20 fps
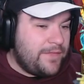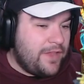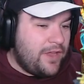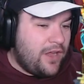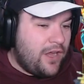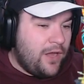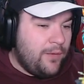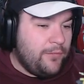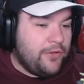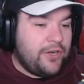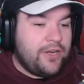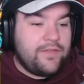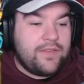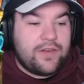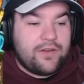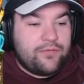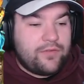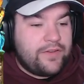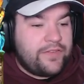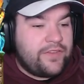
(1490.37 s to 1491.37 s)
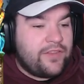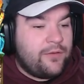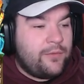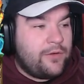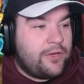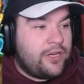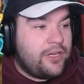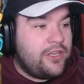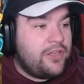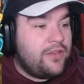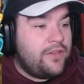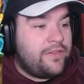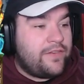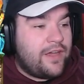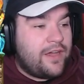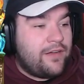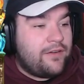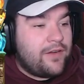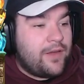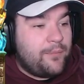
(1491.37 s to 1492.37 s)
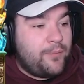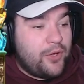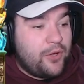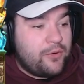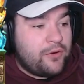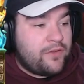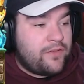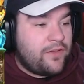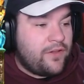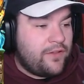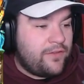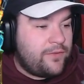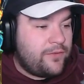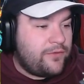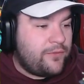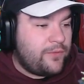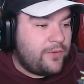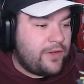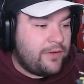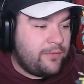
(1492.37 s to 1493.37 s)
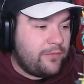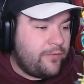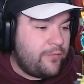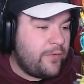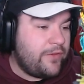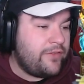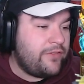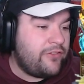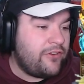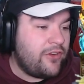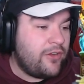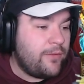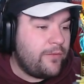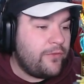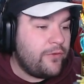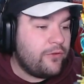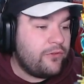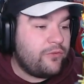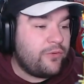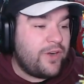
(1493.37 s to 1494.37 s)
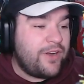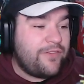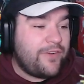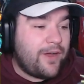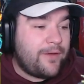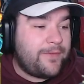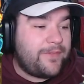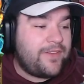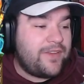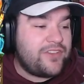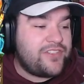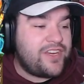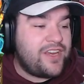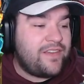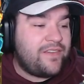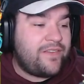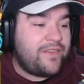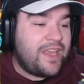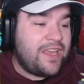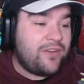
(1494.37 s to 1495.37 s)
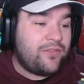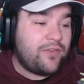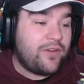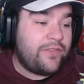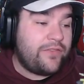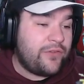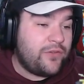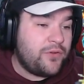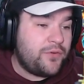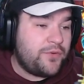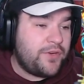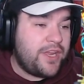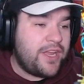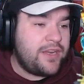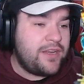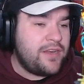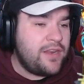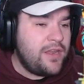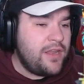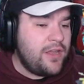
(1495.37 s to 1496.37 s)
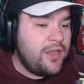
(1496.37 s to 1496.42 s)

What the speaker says: I'm not even going to risk it. We're going to use our Boulder Toss, which is what I was meant to show you before. 25% chance to increase the cooldown.